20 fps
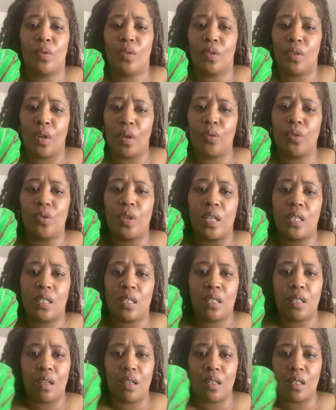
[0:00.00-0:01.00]
you know,
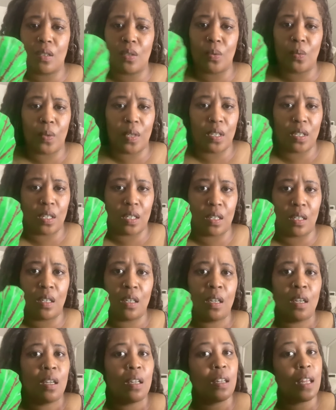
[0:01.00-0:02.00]
trusting your intuition.
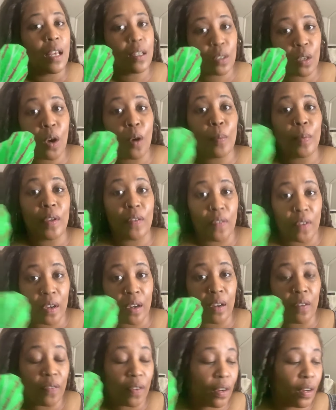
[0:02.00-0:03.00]
That's going to be
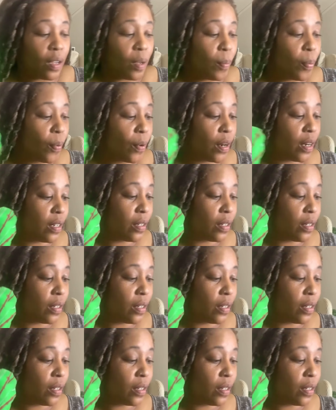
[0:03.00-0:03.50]
very, very important